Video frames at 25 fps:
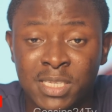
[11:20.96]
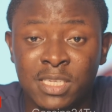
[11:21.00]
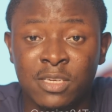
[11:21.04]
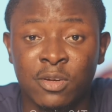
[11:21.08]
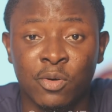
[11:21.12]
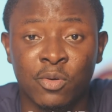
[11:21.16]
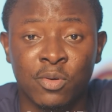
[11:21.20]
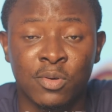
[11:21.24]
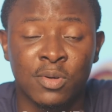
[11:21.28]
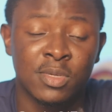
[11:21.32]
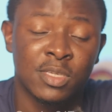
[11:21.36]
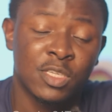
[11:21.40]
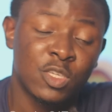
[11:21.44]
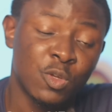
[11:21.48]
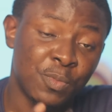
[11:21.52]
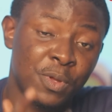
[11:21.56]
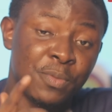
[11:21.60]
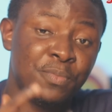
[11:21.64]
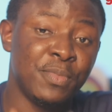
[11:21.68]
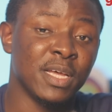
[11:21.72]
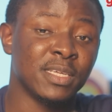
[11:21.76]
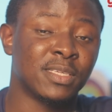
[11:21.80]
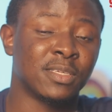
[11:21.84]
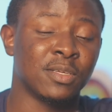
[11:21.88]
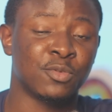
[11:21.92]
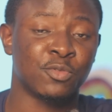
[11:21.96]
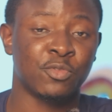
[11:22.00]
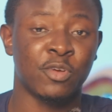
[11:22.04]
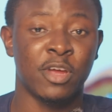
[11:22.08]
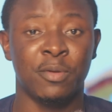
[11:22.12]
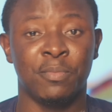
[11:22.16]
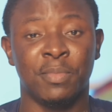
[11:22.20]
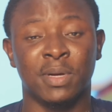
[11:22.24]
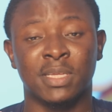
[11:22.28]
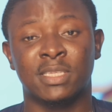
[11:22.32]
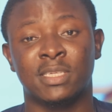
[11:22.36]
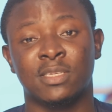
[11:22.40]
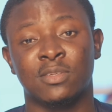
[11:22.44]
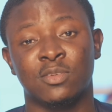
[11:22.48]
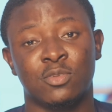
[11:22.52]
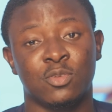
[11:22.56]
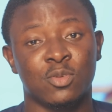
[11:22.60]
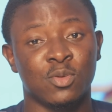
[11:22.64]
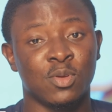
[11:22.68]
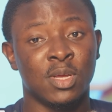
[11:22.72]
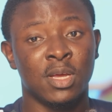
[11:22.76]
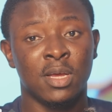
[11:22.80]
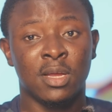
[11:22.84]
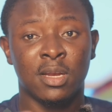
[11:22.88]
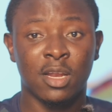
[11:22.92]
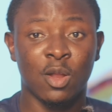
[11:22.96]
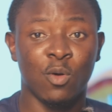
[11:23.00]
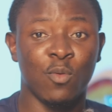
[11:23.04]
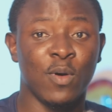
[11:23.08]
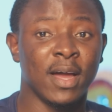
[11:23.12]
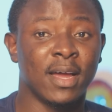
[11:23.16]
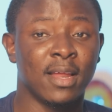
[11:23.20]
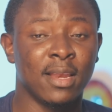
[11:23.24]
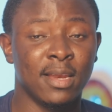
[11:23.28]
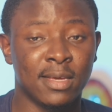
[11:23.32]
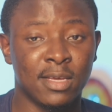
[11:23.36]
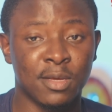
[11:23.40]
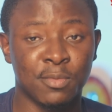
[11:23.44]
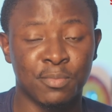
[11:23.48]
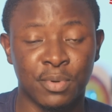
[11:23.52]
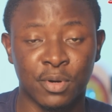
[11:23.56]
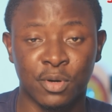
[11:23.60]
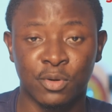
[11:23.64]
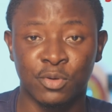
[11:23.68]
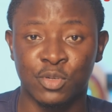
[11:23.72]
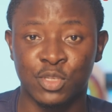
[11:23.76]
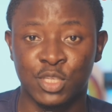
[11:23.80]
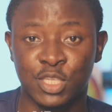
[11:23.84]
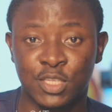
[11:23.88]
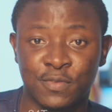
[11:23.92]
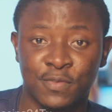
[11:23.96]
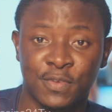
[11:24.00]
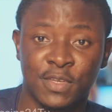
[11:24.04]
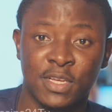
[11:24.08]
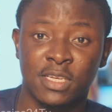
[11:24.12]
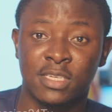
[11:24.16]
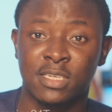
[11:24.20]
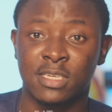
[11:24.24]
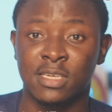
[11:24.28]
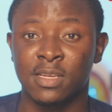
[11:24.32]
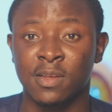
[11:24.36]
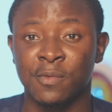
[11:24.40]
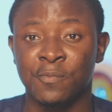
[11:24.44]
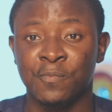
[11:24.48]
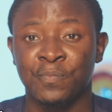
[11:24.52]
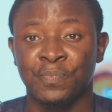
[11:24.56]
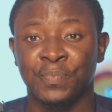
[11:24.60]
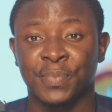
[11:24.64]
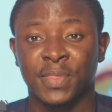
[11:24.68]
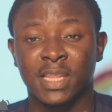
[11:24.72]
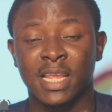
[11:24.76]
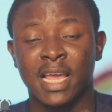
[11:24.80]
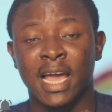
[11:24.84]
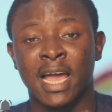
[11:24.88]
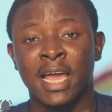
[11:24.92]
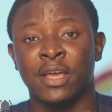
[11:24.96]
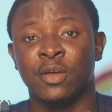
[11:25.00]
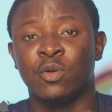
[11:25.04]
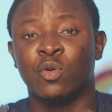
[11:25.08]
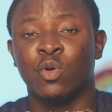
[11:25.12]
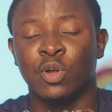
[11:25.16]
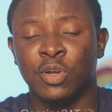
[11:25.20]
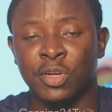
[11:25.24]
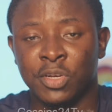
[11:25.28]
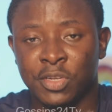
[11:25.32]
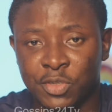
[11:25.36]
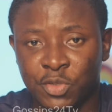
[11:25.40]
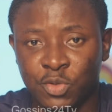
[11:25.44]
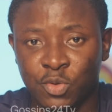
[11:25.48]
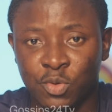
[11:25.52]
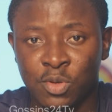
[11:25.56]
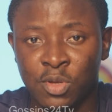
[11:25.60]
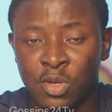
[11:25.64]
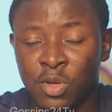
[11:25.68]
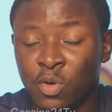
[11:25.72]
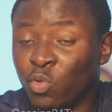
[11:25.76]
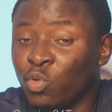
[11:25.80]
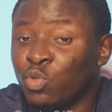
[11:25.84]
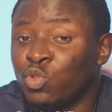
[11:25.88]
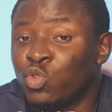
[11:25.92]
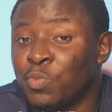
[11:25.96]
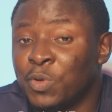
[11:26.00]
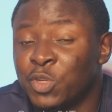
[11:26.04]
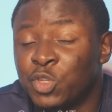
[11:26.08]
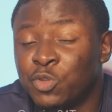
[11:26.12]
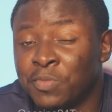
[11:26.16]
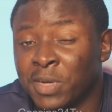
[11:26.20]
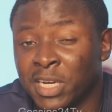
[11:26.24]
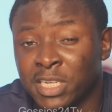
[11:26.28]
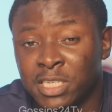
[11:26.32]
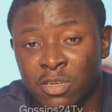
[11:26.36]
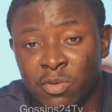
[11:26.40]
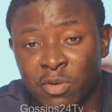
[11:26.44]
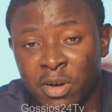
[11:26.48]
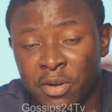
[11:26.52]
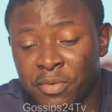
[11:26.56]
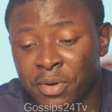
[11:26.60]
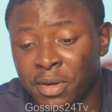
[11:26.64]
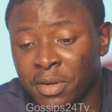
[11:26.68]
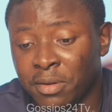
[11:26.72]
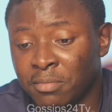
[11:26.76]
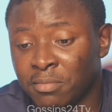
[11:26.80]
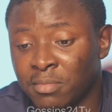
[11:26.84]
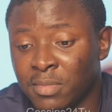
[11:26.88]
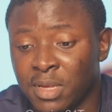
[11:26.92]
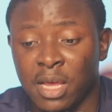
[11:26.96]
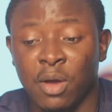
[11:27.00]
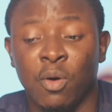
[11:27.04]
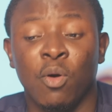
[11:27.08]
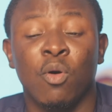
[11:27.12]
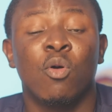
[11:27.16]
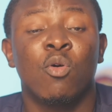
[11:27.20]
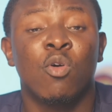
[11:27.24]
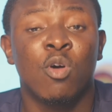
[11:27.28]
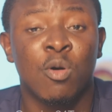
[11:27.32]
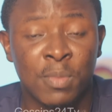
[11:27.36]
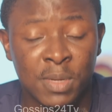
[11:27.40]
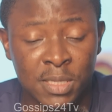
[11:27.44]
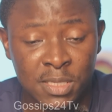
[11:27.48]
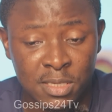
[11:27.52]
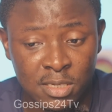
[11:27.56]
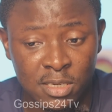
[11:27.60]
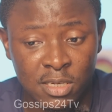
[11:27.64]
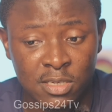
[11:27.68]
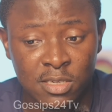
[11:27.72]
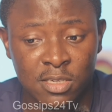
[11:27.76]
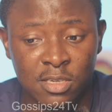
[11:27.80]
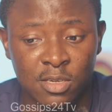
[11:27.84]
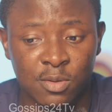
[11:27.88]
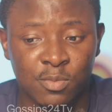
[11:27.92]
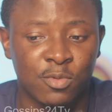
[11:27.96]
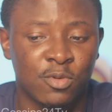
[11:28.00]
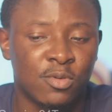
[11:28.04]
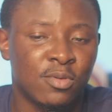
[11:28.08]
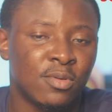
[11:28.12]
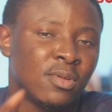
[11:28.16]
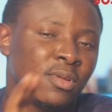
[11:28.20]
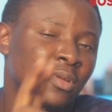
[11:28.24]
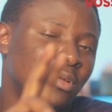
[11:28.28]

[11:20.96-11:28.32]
Messel, so be me a subscribe button, so now I click a bell notification icon, so. Also, be to match your way or comment section.